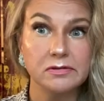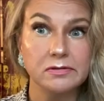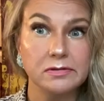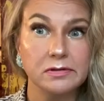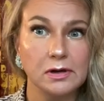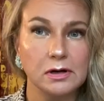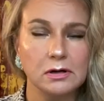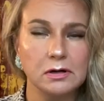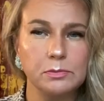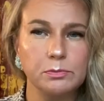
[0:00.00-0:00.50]

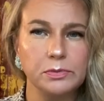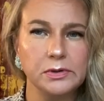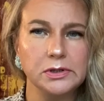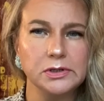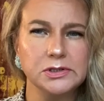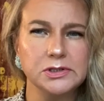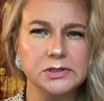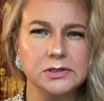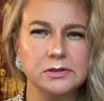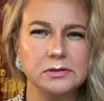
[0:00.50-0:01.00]

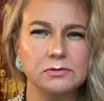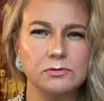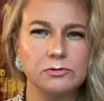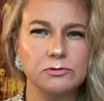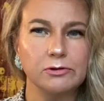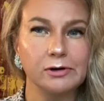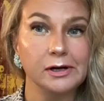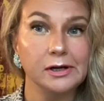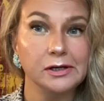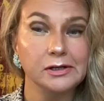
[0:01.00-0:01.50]
therapist,
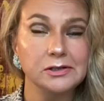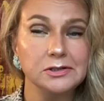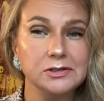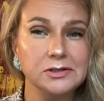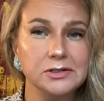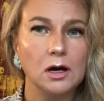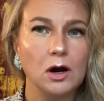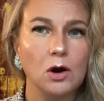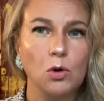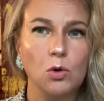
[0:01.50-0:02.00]

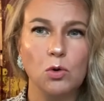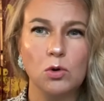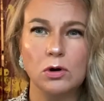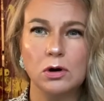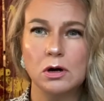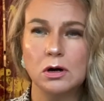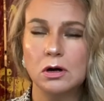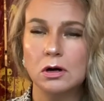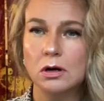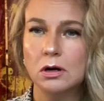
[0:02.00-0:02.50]
friends,
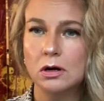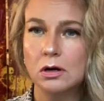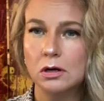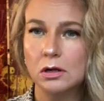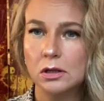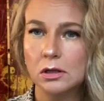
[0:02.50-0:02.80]
or